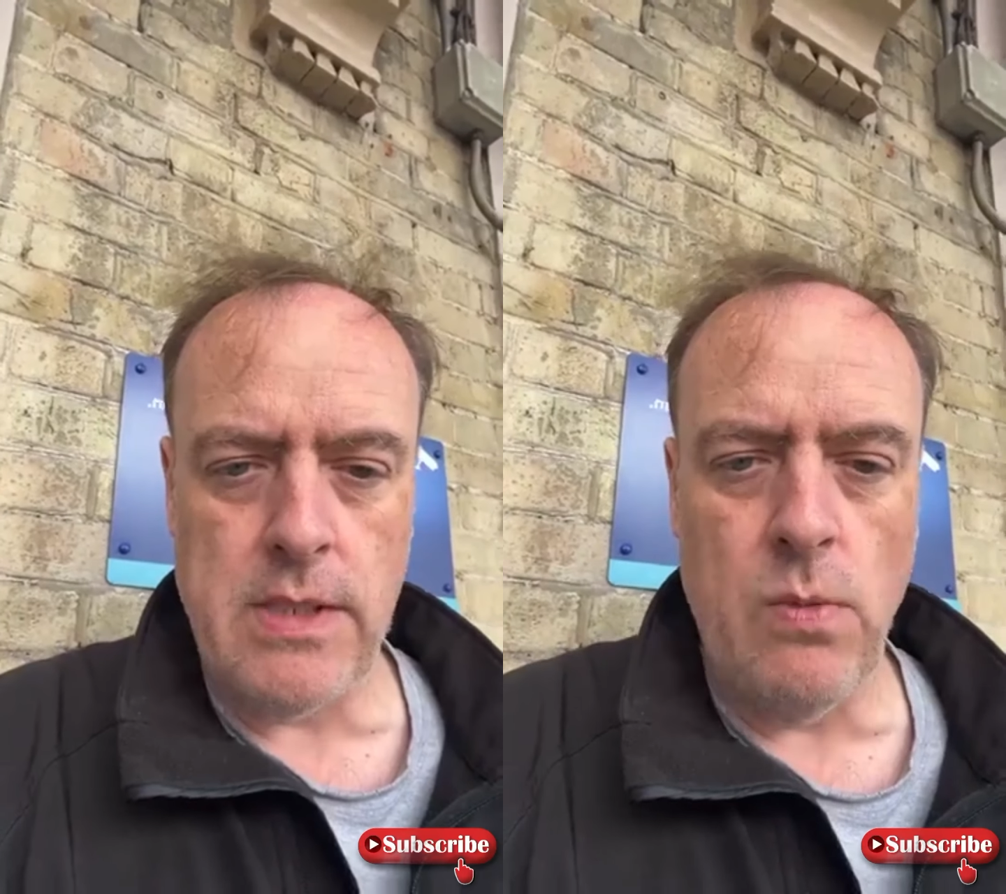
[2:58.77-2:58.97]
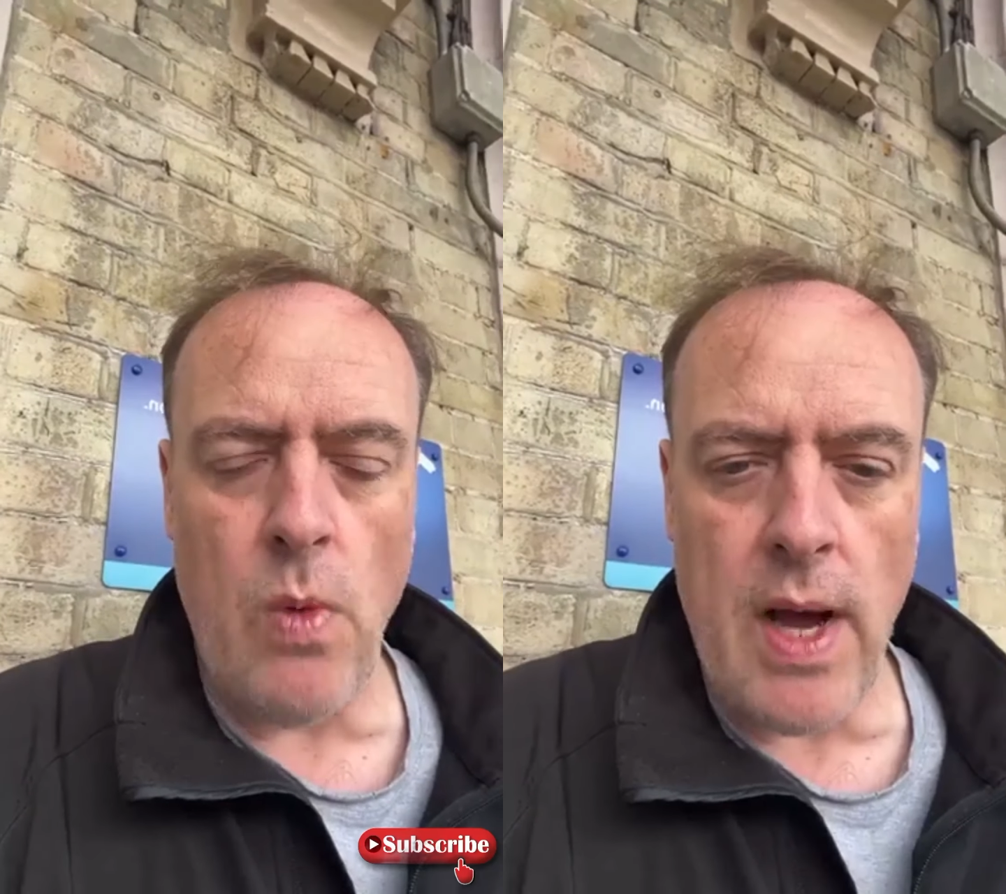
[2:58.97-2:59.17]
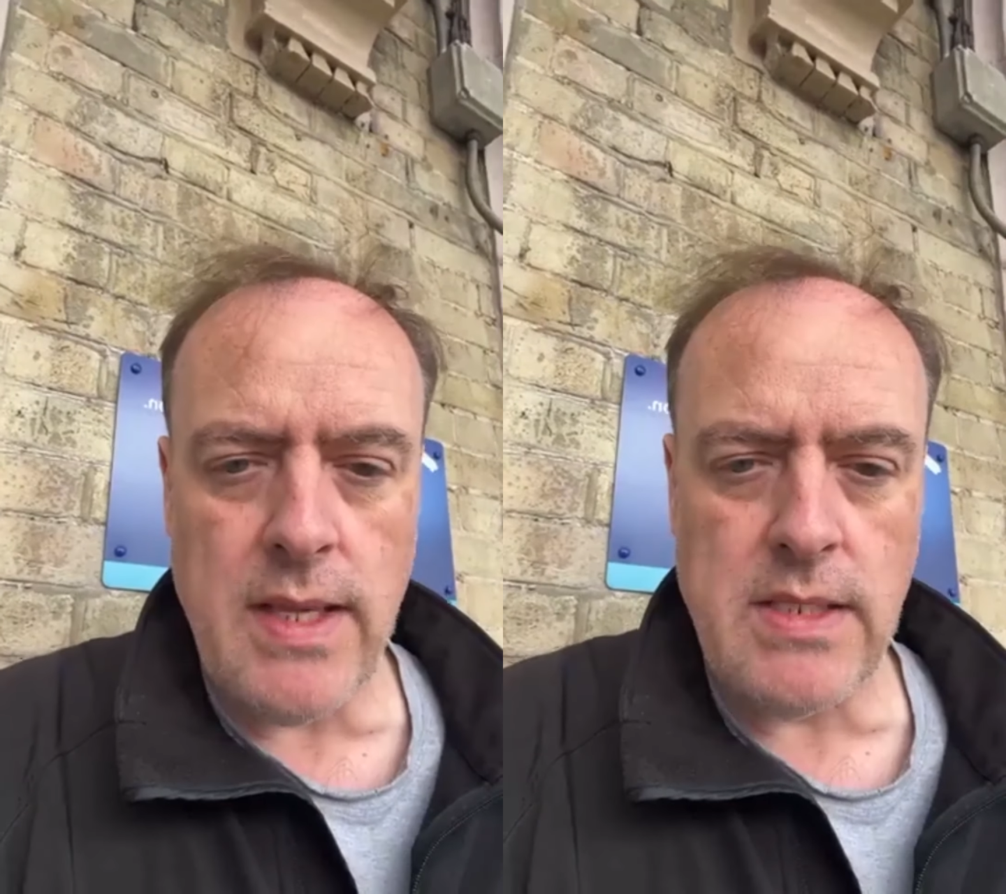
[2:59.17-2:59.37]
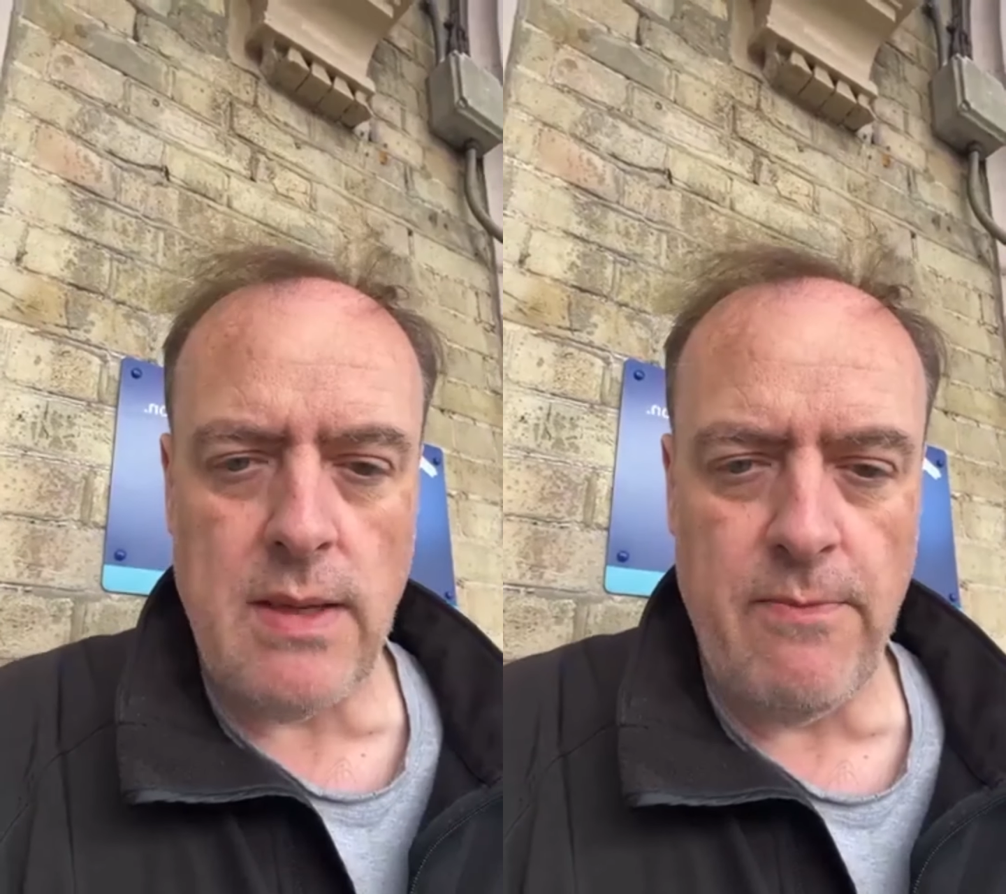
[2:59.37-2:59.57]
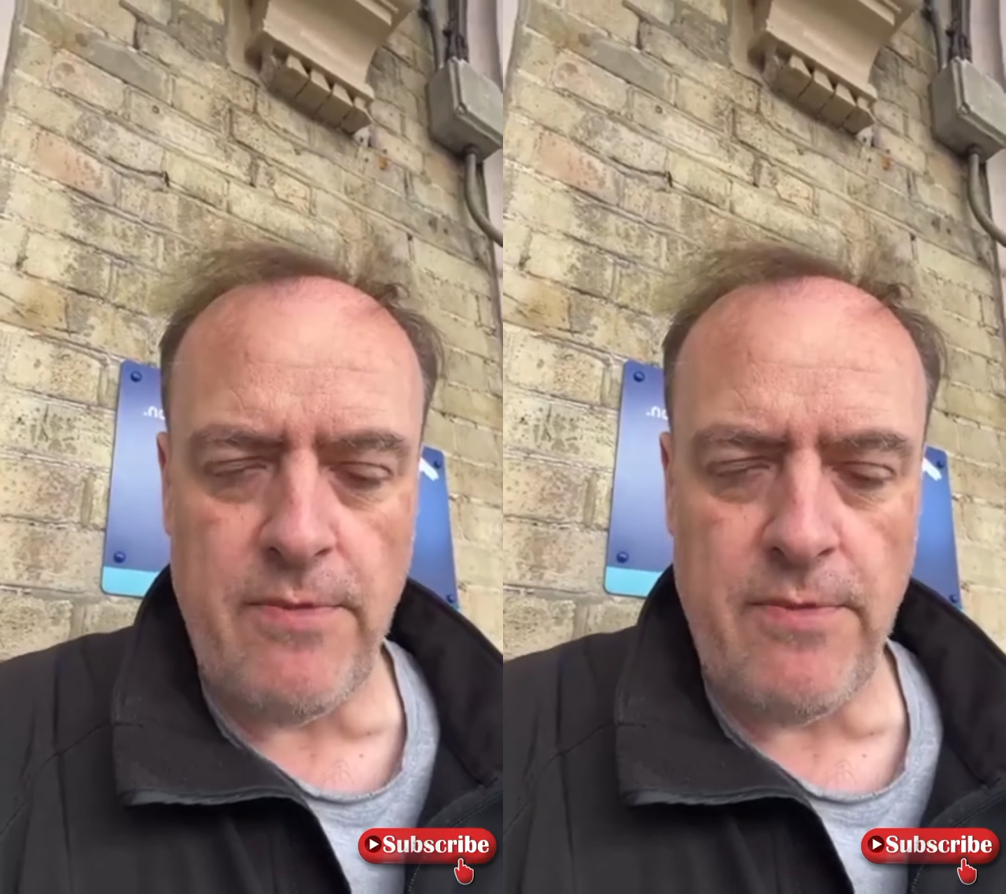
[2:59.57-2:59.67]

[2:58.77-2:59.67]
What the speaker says: So why some